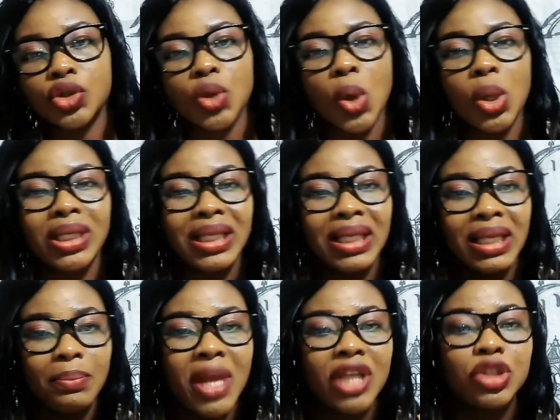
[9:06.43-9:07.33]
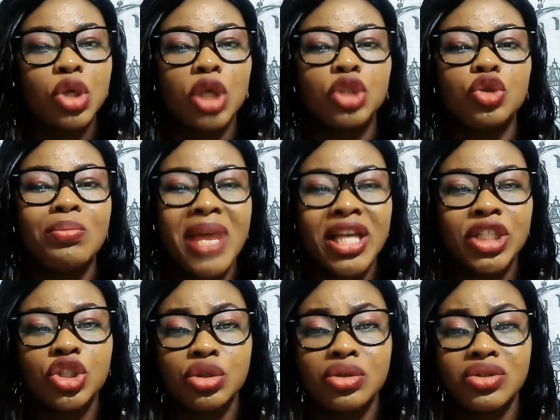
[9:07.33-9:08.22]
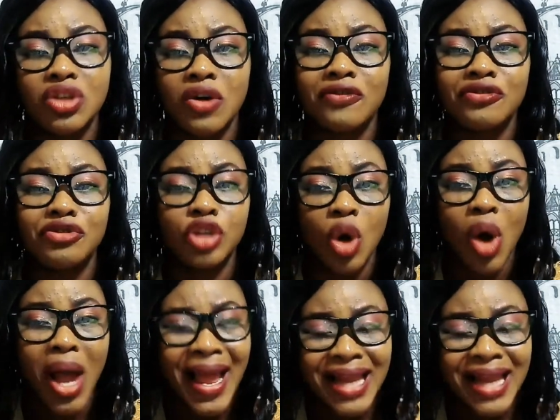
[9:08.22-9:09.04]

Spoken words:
So make sure you make use of your